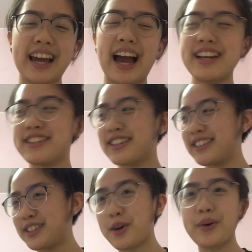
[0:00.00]
I
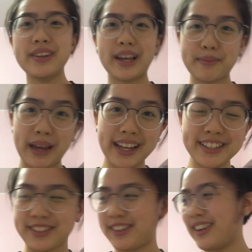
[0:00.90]
just don't like
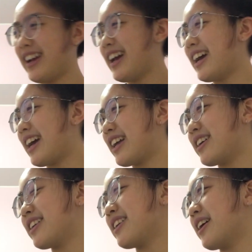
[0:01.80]
Painter,
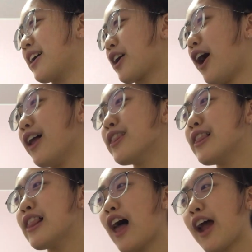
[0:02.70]
and got a
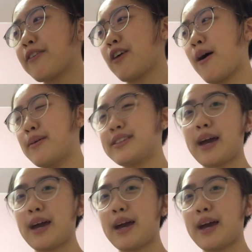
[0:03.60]
lot of comments.